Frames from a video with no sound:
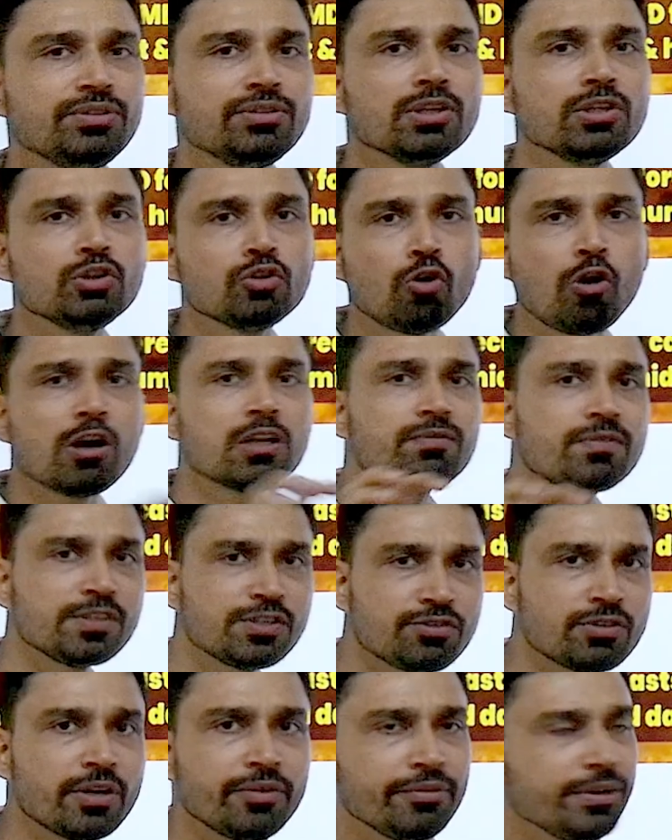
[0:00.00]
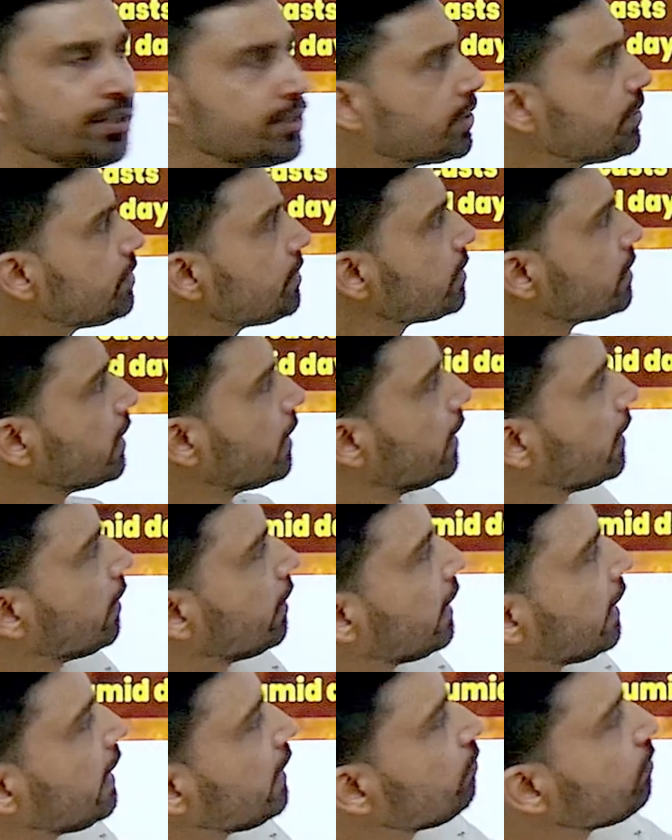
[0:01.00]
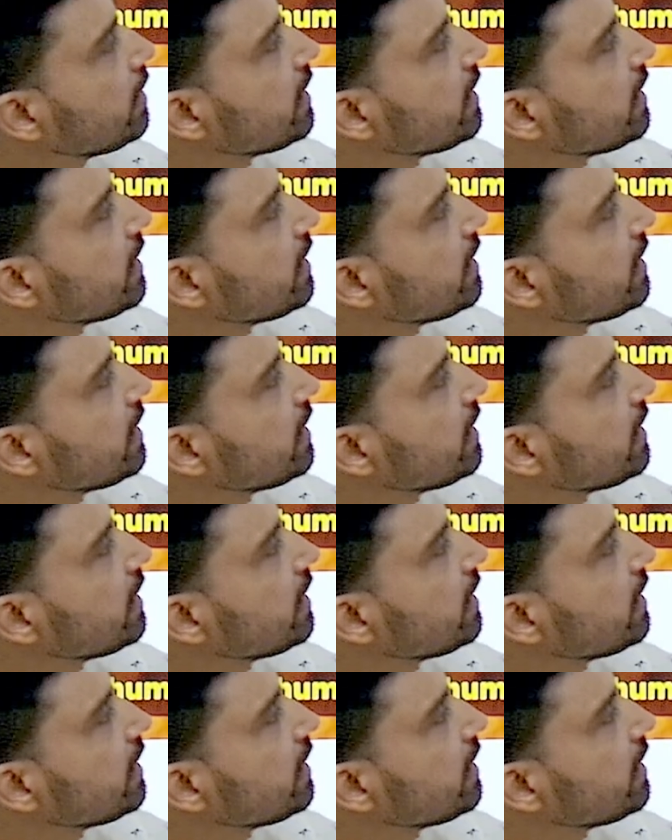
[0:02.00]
the northwestern regions, it will